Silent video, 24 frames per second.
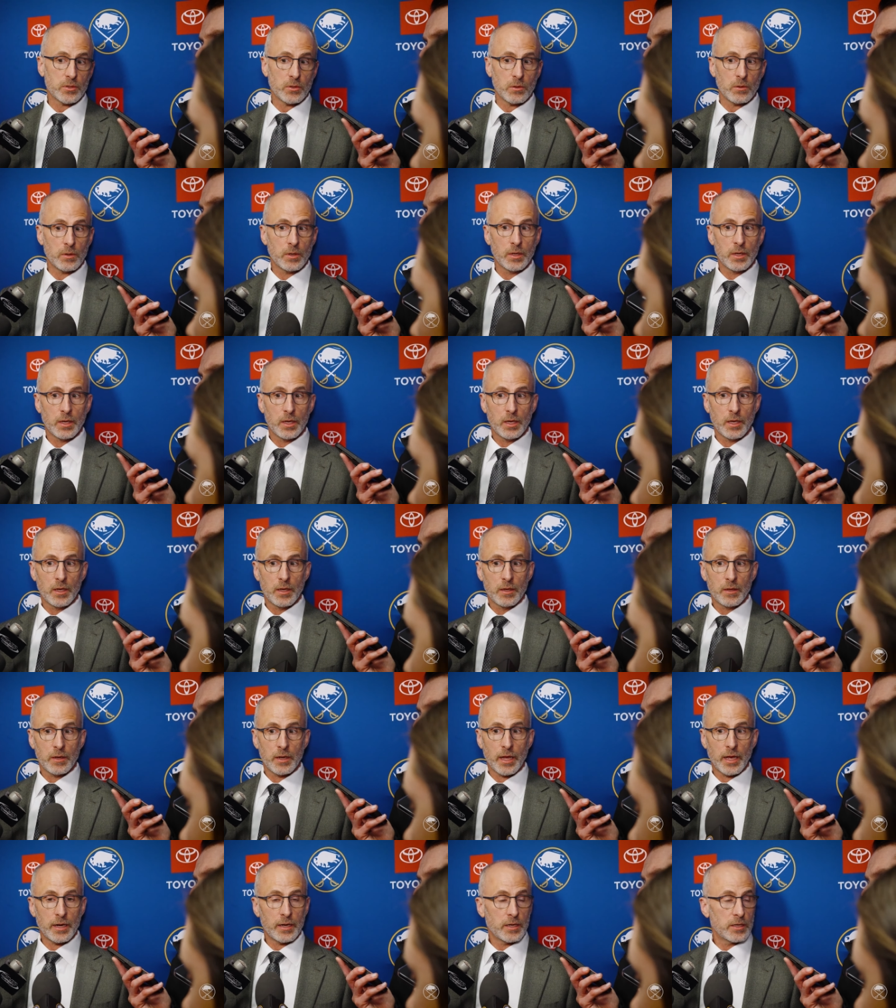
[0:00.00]
So,
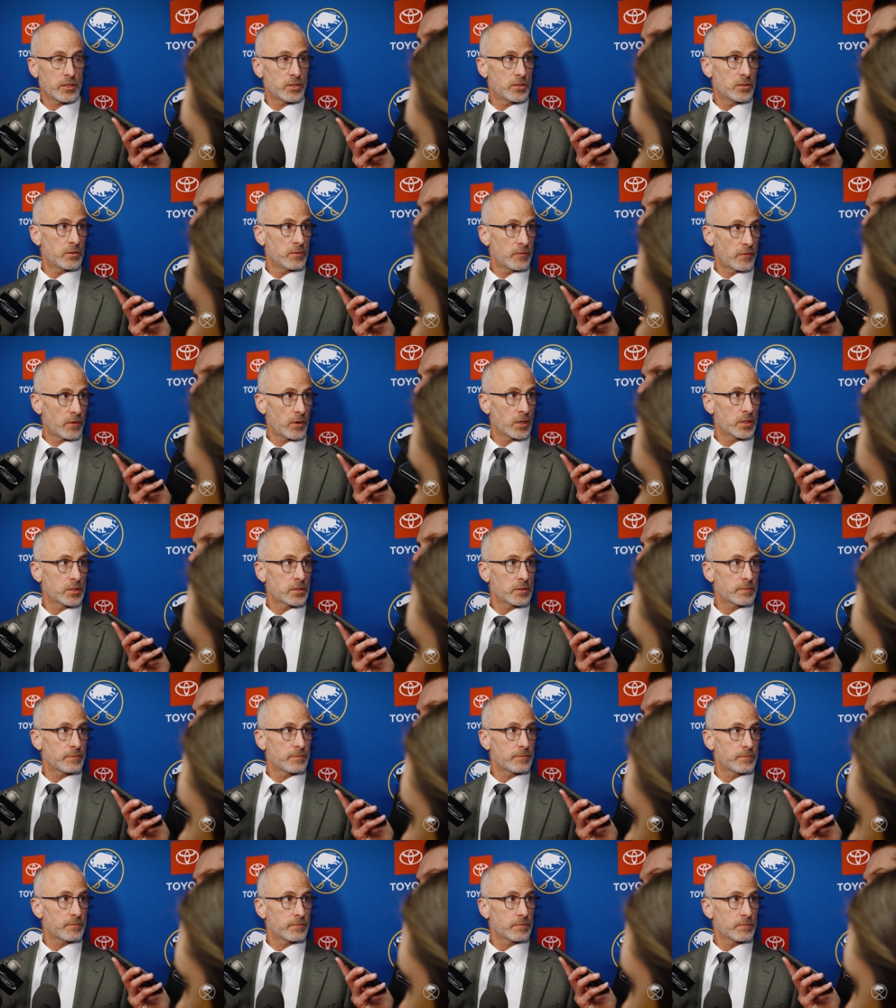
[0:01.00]
not an issue for us.
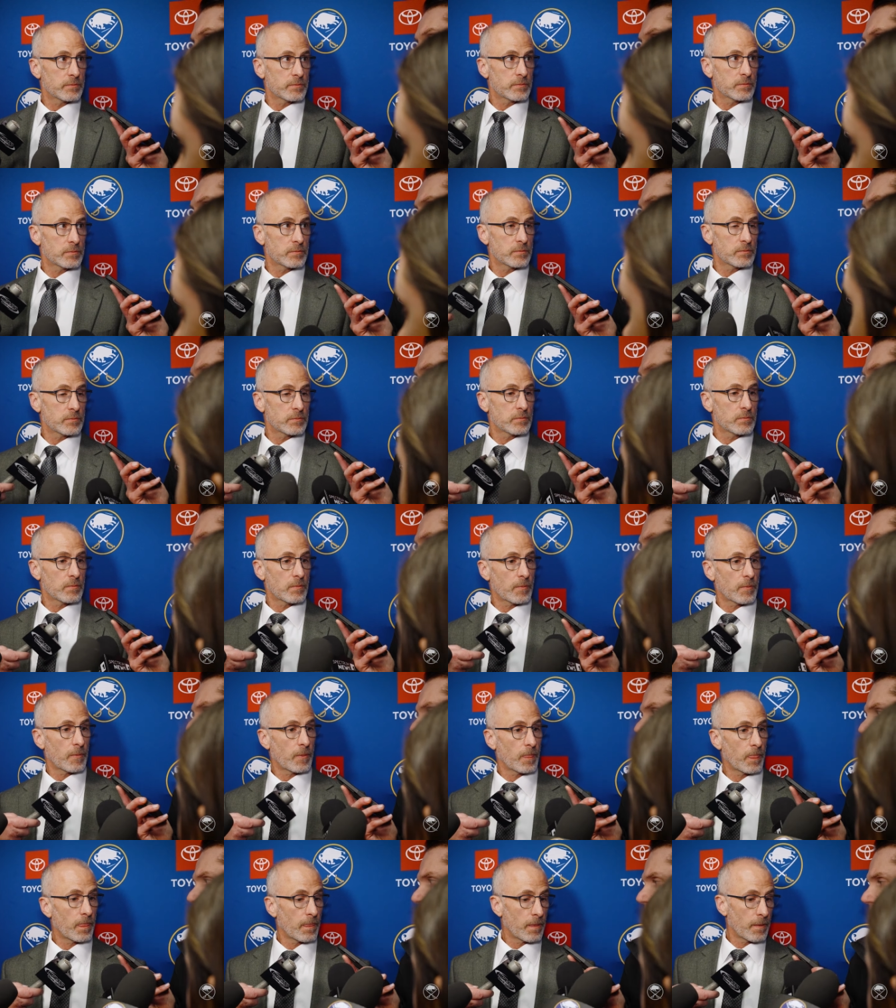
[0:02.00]
Don Victor
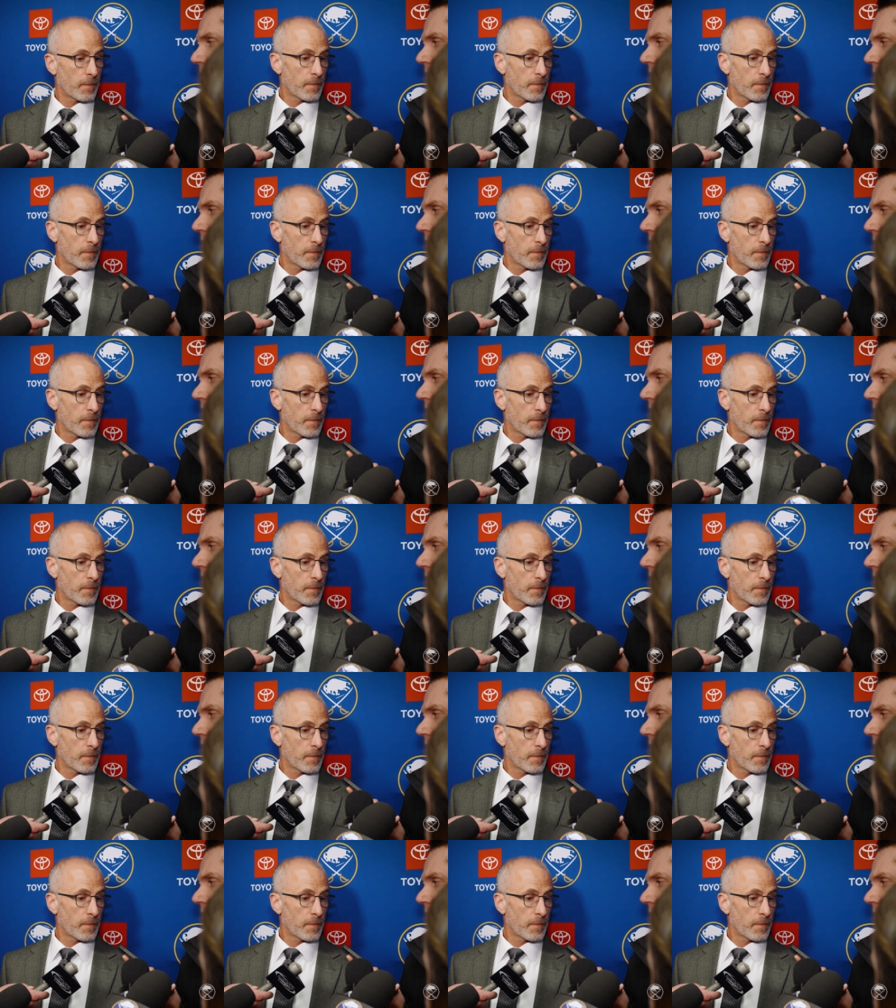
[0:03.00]
played